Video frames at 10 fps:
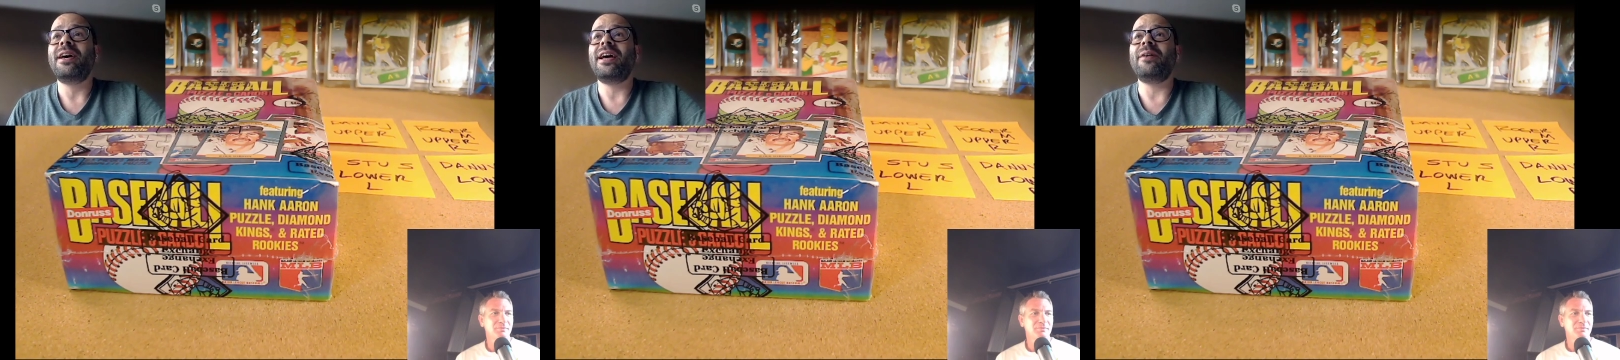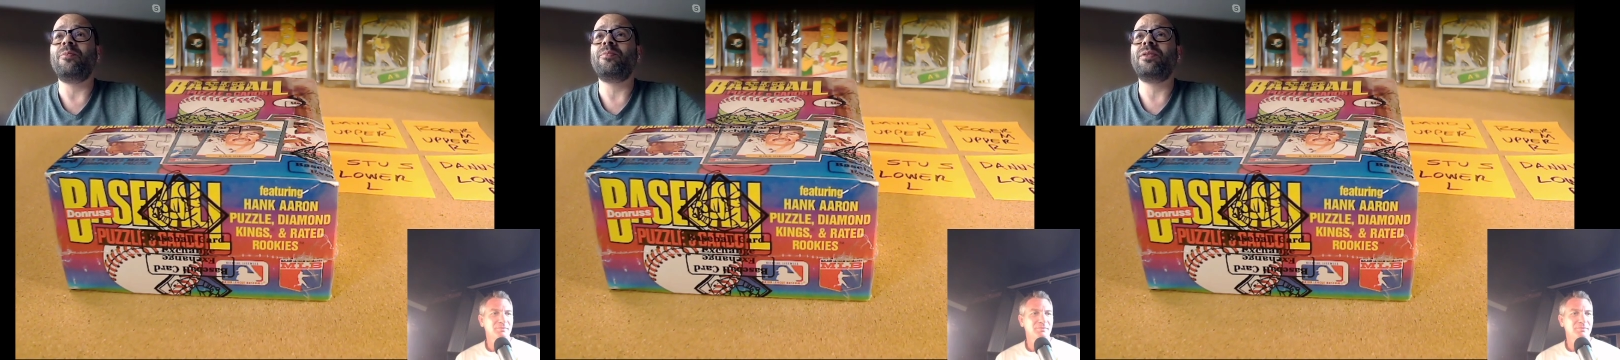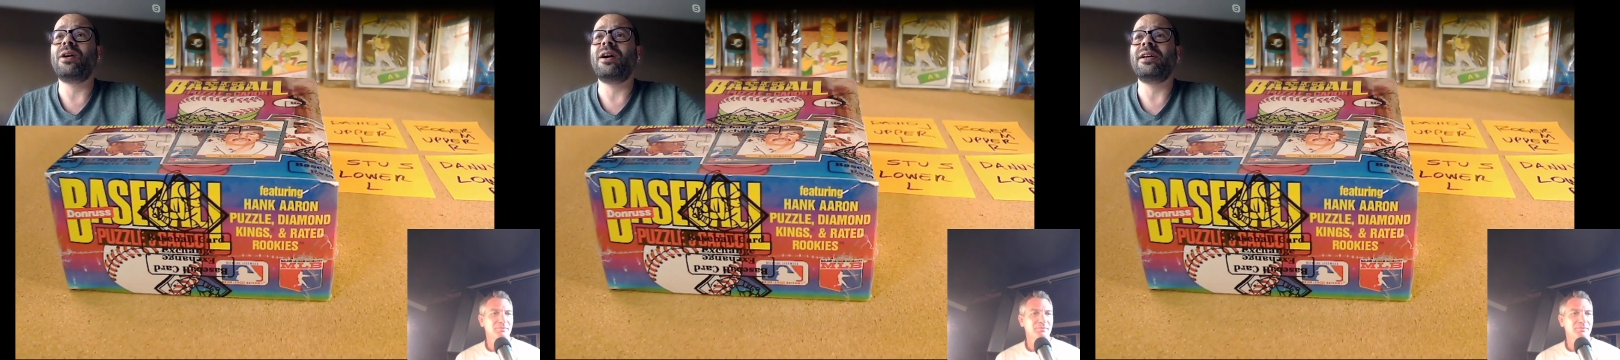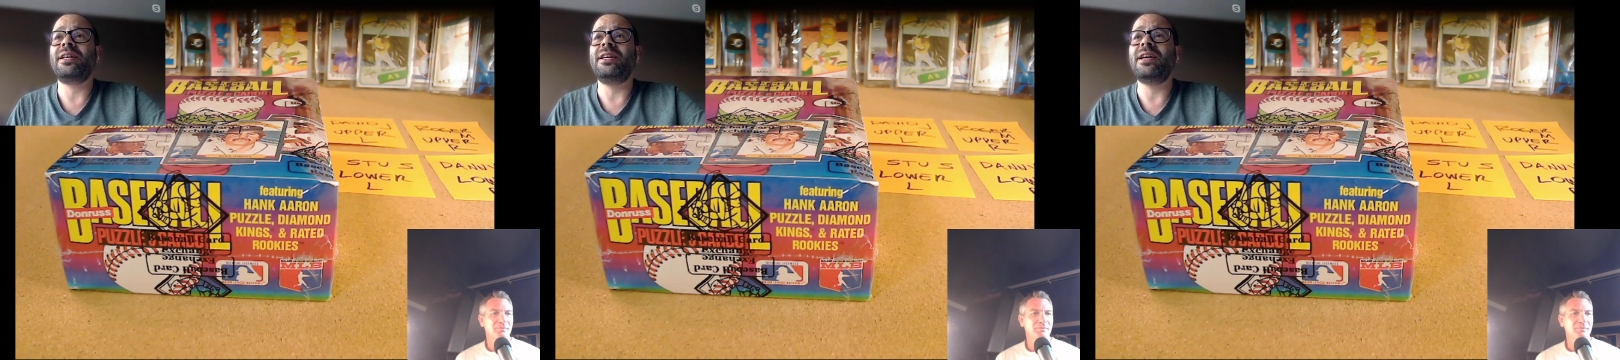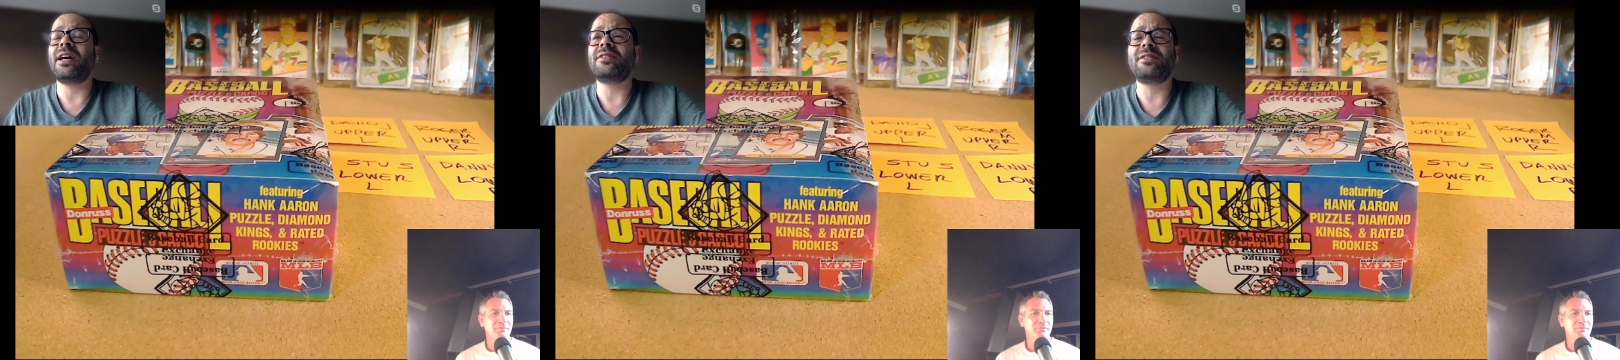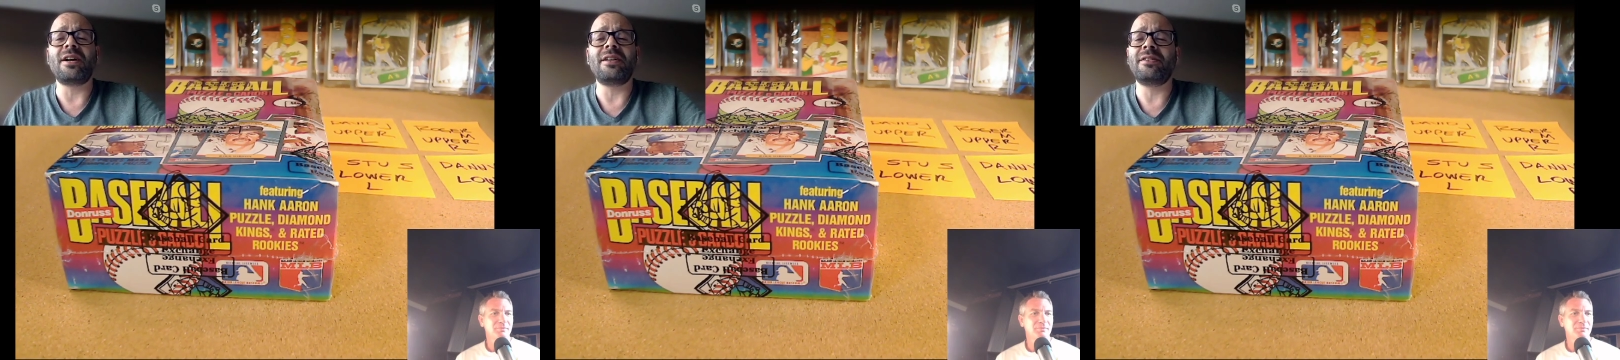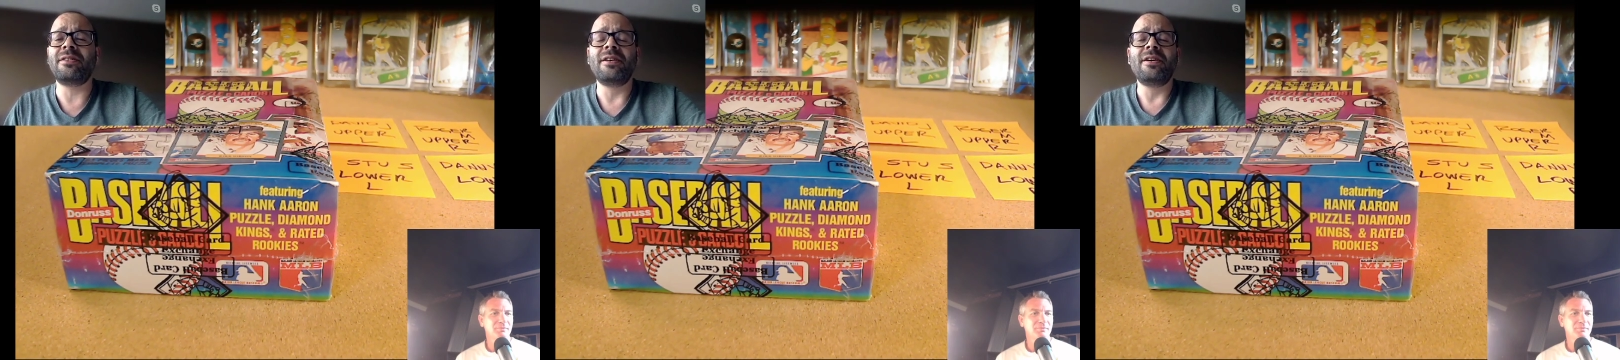Speaker 1: And uh, he has done